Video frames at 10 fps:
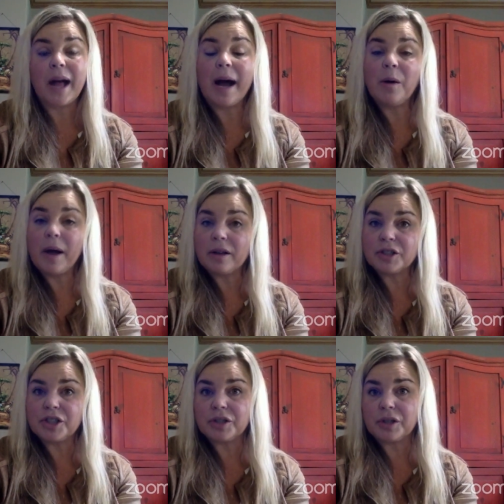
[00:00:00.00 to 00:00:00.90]
How
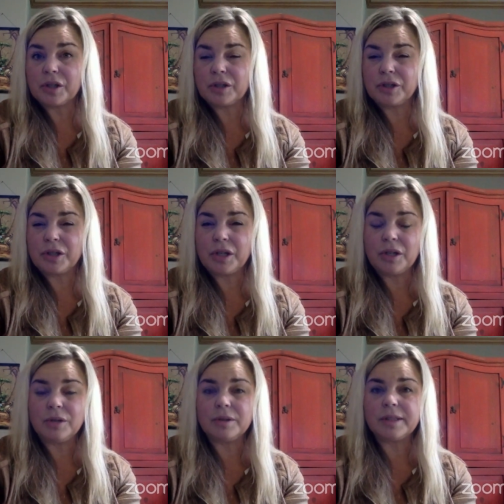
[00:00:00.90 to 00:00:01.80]
else could she
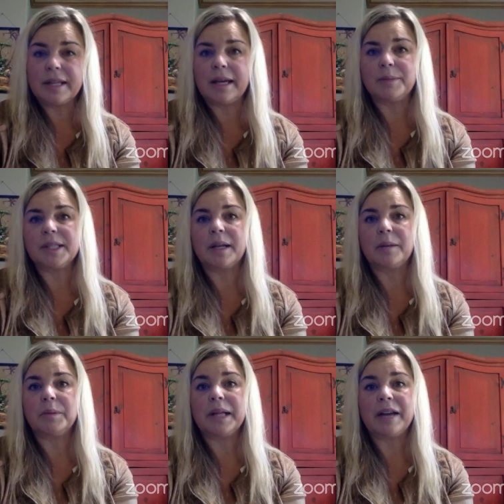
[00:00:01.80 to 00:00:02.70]
use the Amazon
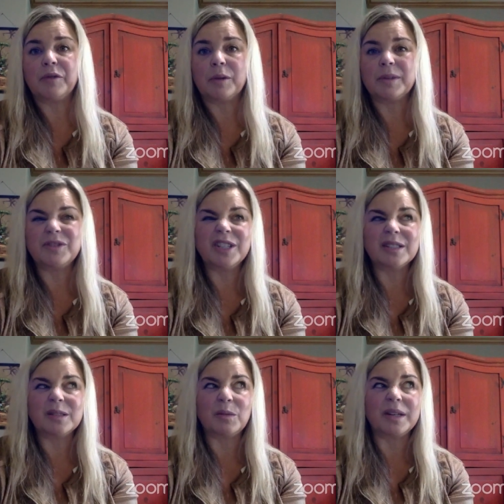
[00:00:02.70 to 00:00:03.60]
platform if she
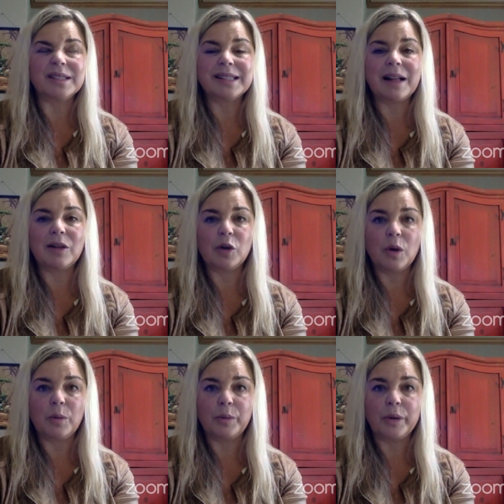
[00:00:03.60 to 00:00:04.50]
doesn't want to sell her
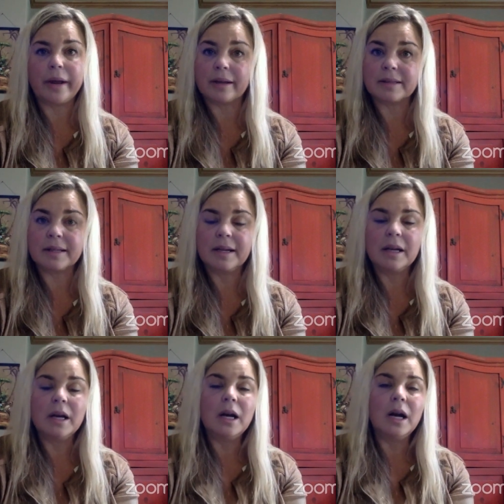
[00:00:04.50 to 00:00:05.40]
own product?
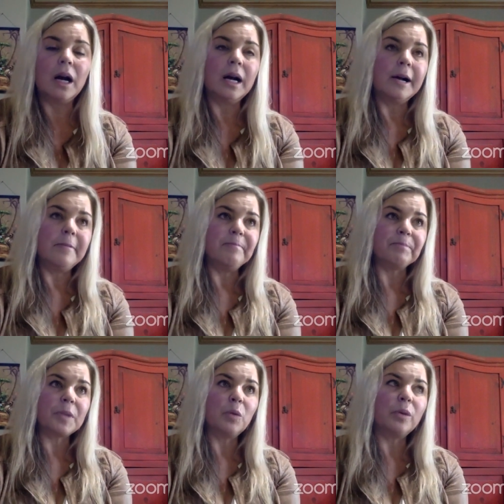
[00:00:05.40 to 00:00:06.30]

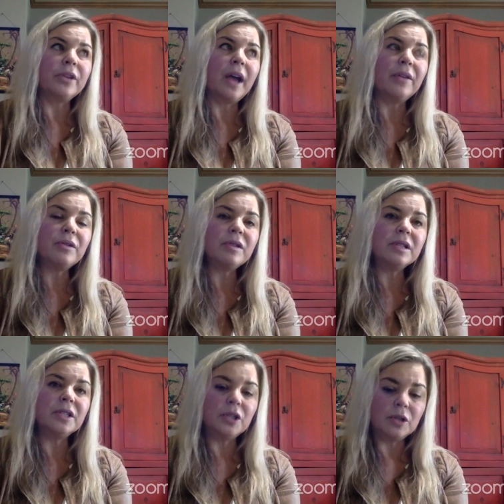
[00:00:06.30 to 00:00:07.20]
Well, the other
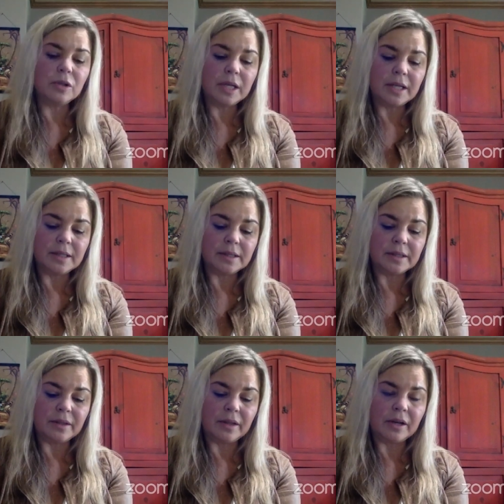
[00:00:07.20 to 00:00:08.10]
thing to do is
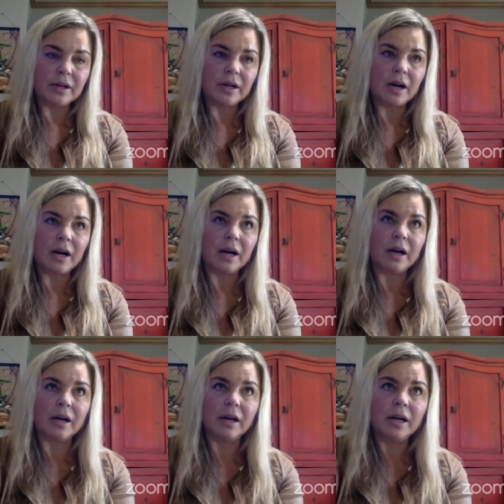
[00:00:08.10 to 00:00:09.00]
there
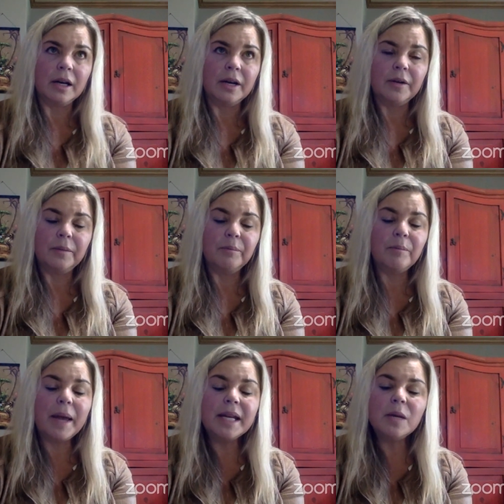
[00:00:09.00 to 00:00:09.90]
are
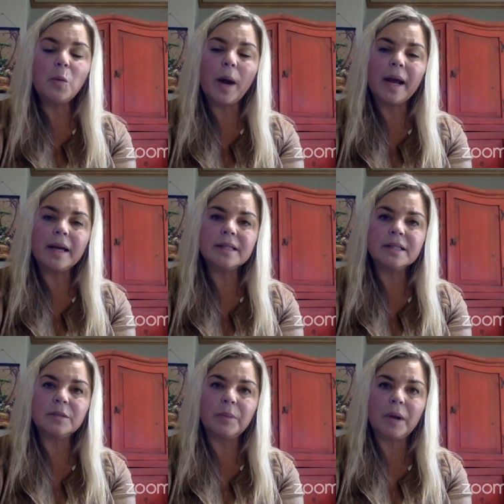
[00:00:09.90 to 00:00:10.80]
many ways
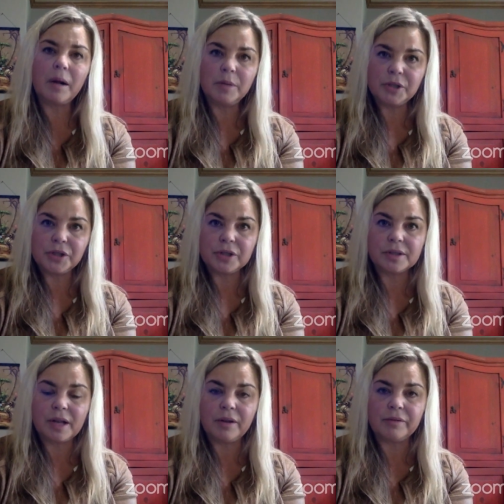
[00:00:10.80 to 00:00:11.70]
to publish
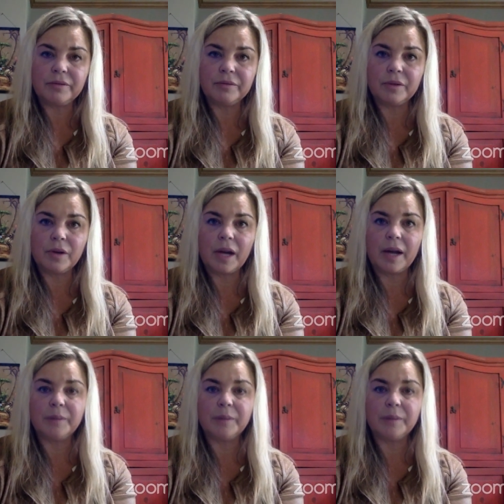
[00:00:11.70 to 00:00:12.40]
yourself, okay?